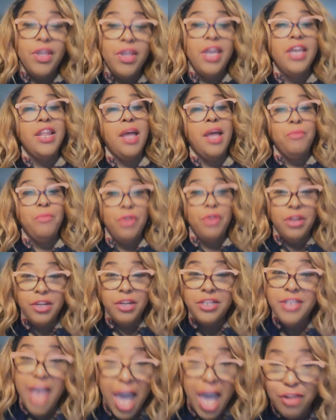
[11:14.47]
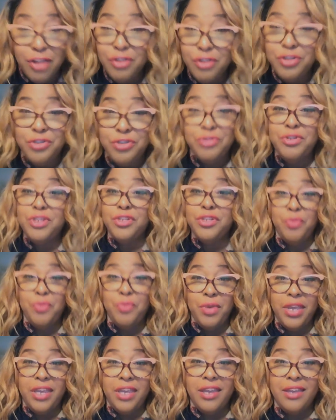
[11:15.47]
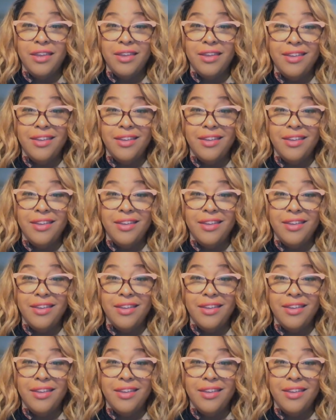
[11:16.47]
And I'm going to challenge you this week